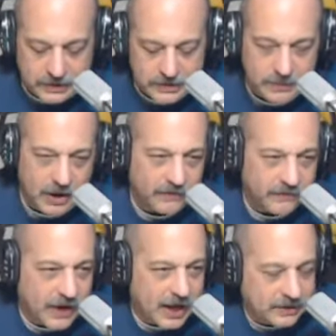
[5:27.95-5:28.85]
As a matter of
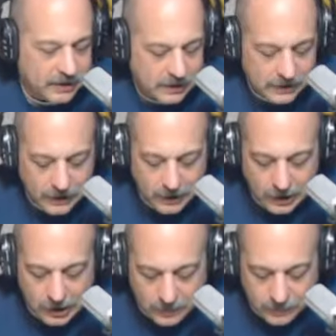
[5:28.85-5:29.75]
fact,
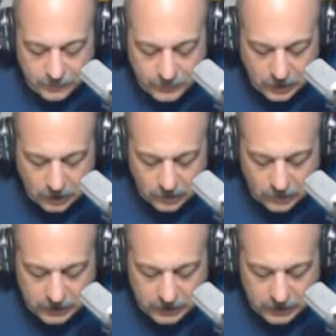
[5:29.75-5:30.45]
you know,